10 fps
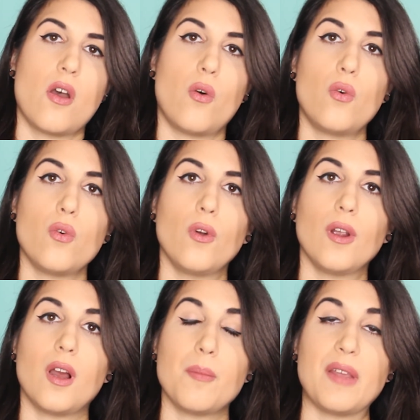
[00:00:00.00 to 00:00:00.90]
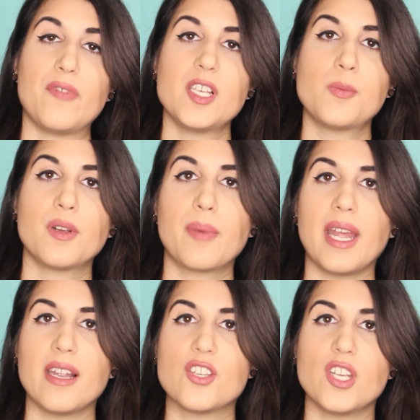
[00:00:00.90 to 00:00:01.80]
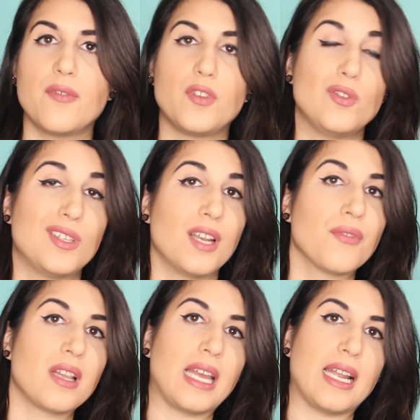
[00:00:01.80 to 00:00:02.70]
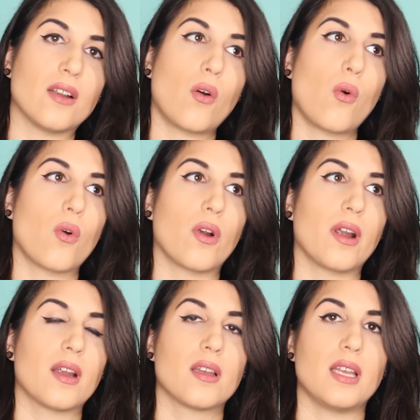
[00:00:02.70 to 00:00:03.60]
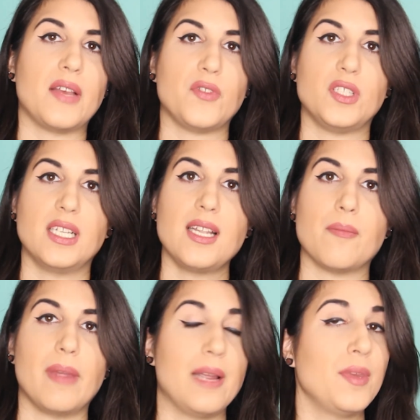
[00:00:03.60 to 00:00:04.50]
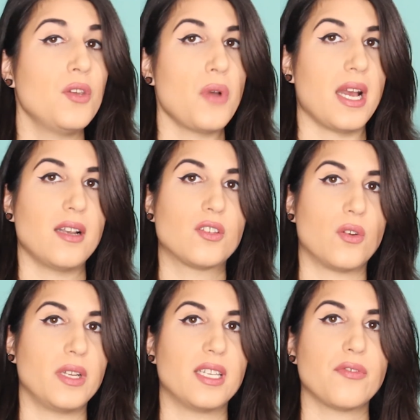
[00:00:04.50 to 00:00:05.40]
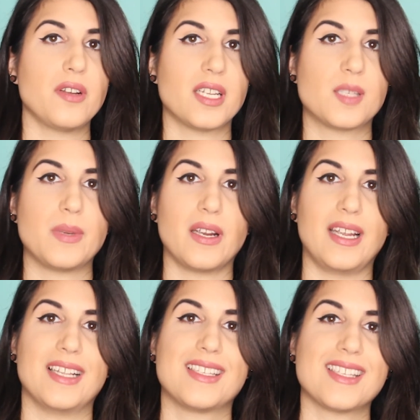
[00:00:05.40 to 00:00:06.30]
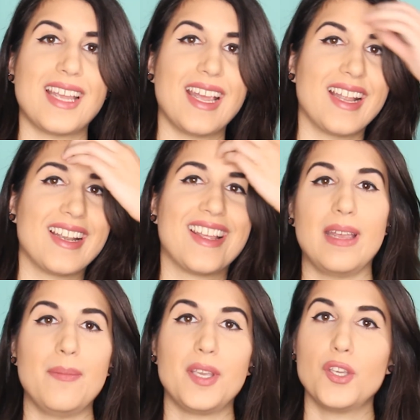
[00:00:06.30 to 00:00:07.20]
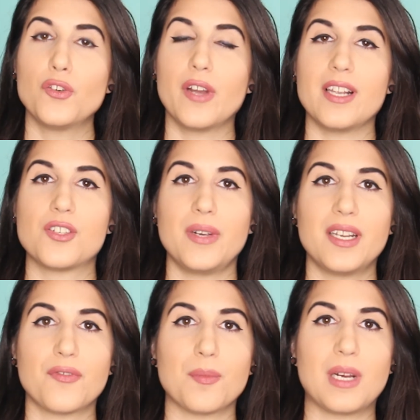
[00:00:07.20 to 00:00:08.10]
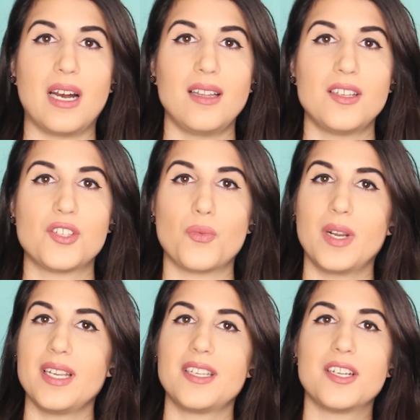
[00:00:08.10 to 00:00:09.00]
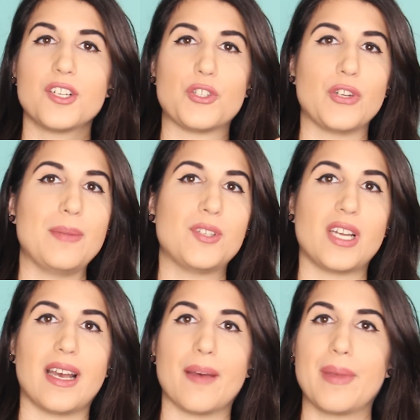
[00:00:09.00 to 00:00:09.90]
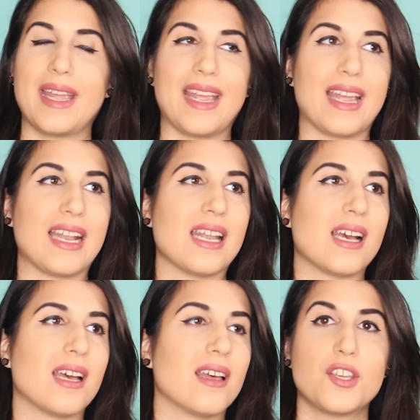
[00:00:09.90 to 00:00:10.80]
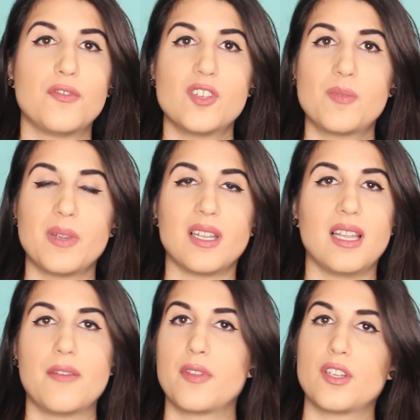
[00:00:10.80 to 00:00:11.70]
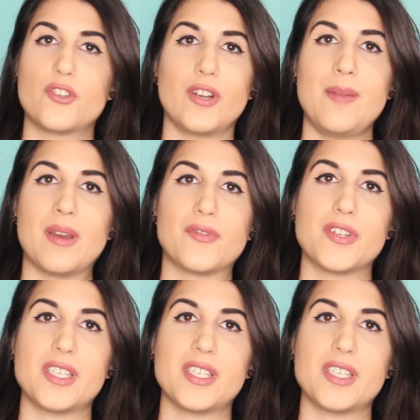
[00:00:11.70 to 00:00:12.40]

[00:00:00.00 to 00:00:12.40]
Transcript: or on my Facebook page if you did relate, or if you didn't, maybe you had a totally different experience and maybe you graduated from college and went into your dream job and you've just been living the dream ever